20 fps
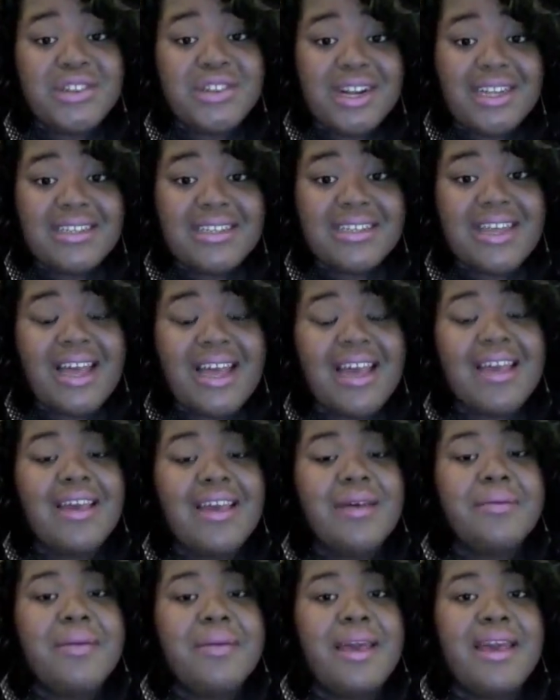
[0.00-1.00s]
I am
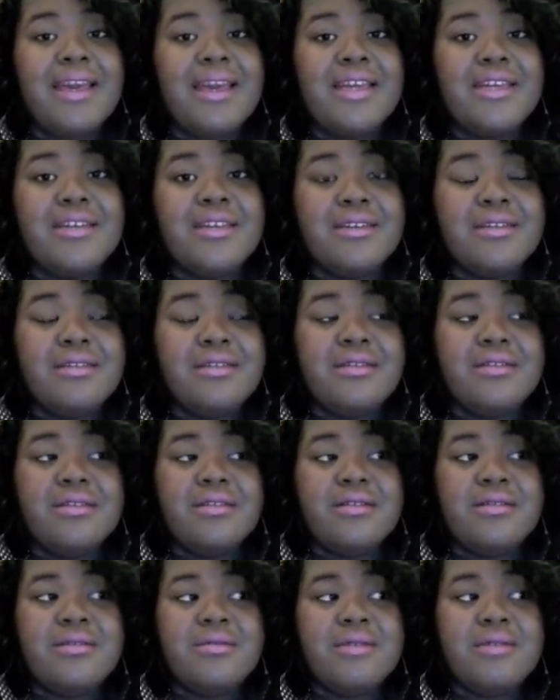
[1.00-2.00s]
a
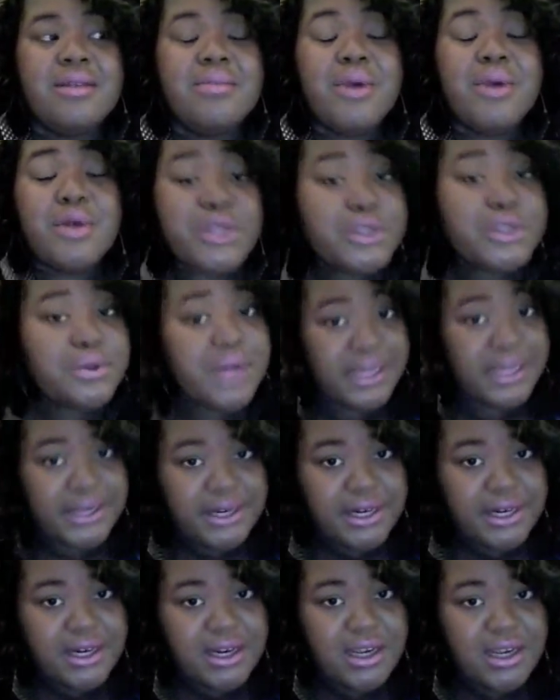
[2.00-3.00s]
emotional eater.
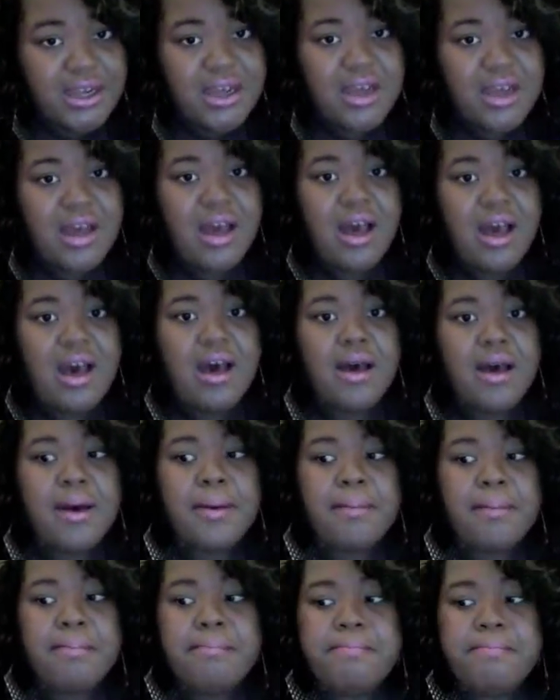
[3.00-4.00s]
I'm
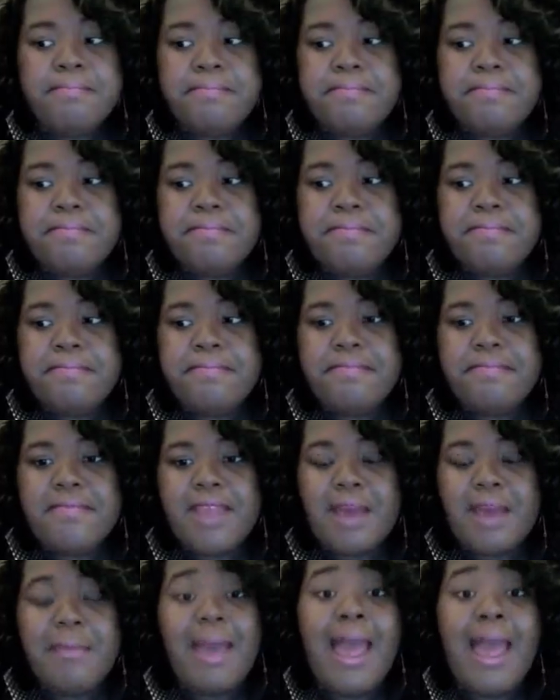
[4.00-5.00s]
a
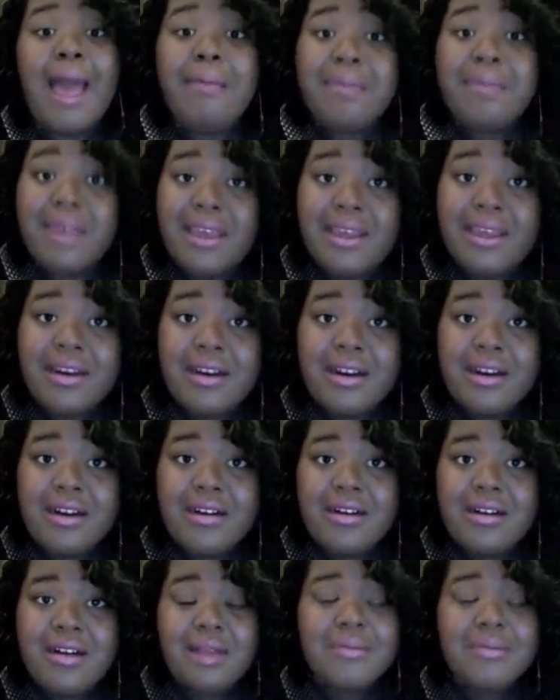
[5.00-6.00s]
happy eater. I'm
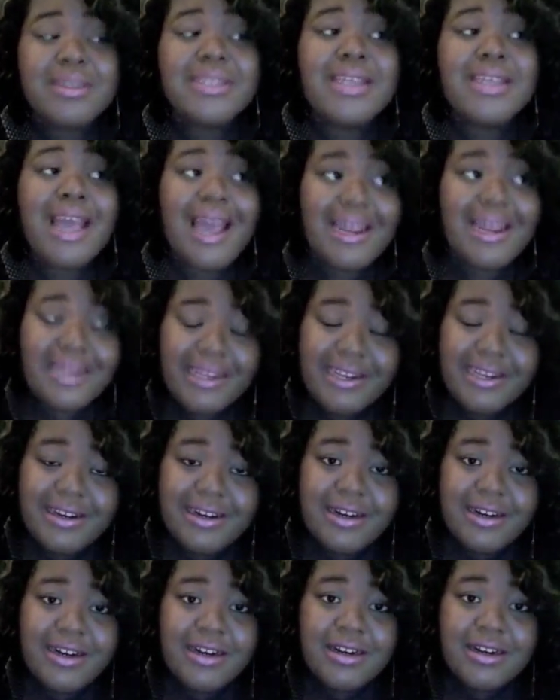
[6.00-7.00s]
a sad eater.
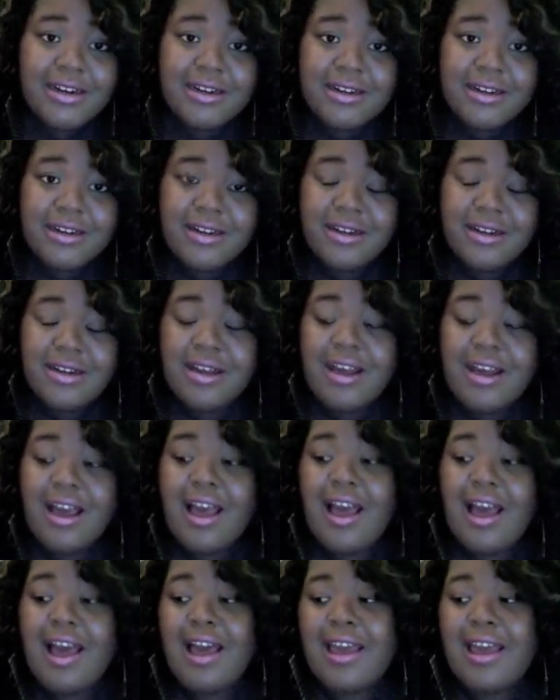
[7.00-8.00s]
I
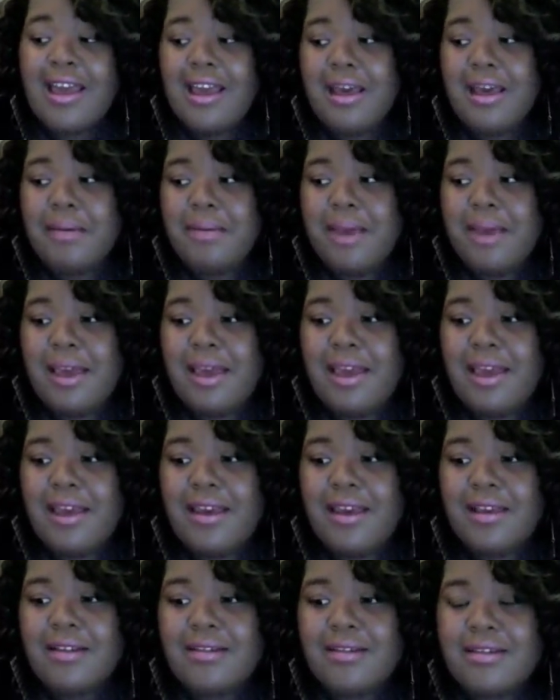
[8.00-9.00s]
am a
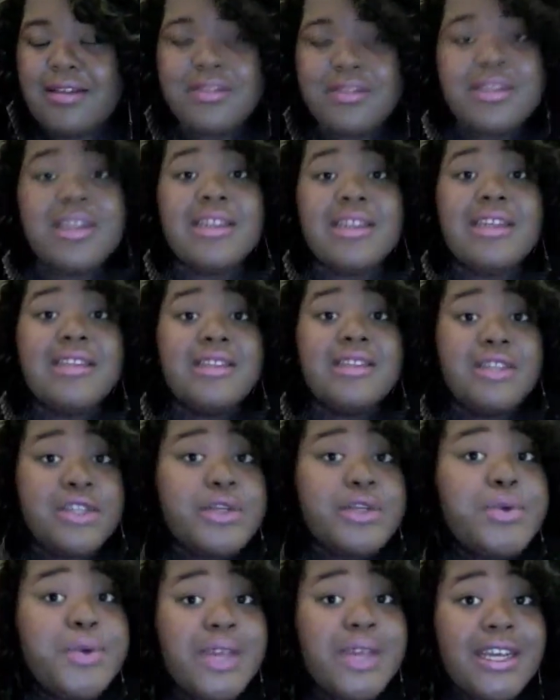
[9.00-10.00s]
there's nothing to do
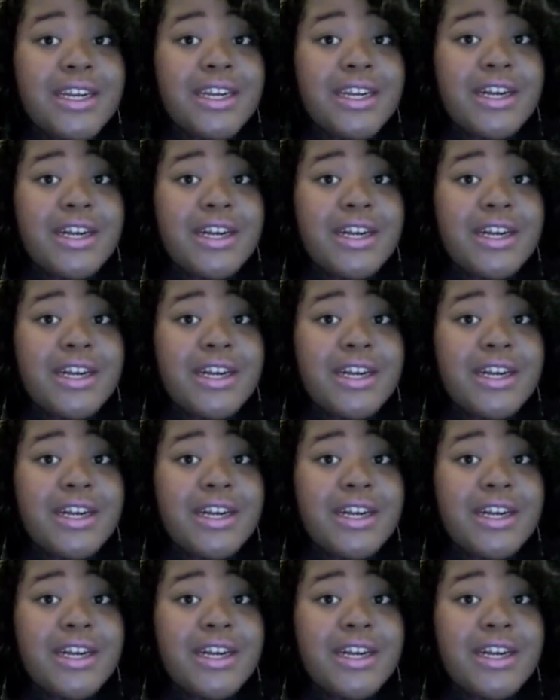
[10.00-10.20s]
eater.